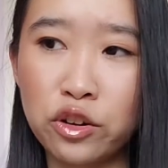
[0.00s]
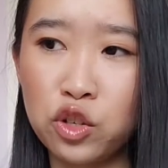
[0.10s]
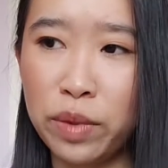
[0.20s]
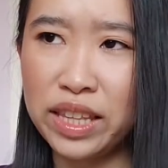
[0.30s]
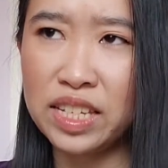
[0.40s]
So
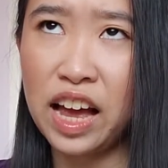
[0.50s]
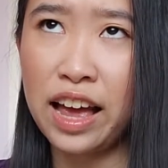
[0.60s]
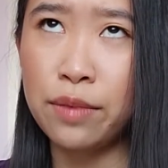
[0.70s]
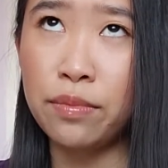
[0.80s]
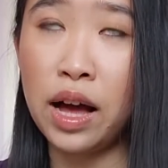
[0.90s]
by the
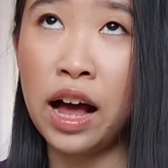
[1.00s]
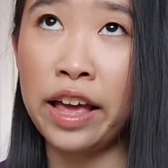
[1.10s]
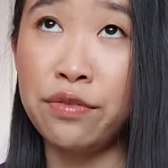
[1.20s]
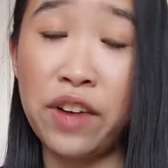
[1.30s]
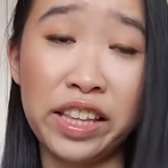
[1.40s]
time I
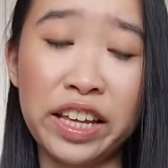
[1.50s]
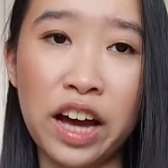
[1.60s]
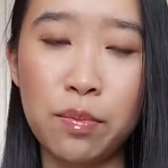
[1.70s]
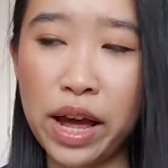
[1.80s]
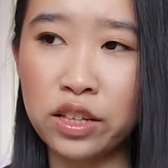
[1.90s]
finally
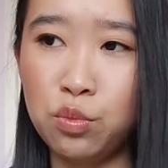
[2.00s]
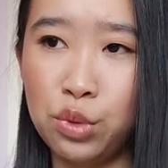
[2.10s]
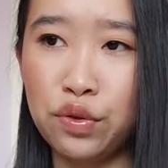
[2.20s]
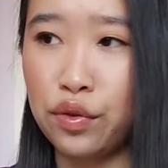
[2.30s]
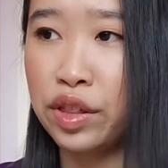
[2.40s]
got back to
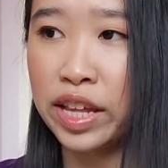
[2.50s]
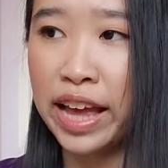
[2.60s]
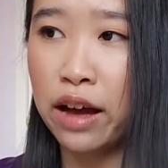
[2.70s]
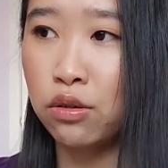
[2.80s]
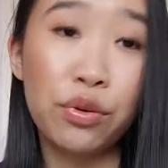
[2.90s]
move everything
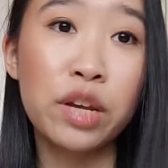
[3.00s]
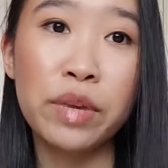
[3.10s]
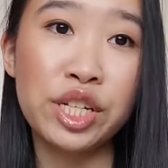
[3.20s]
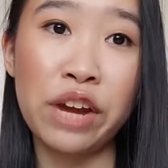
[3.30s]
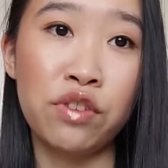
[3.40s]
out, pretty
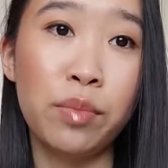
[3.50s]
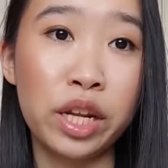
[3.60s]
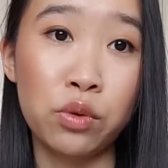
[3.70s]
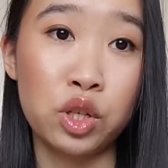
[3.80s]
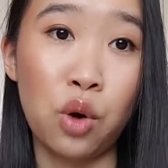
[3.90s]
much everybody
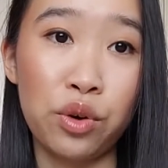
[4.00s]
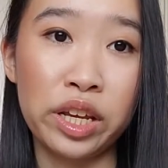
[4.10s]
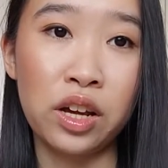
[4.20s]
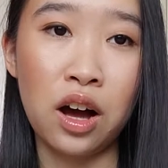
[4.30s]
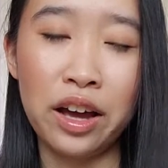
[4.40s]
was already
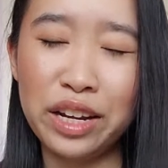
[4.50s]
gone.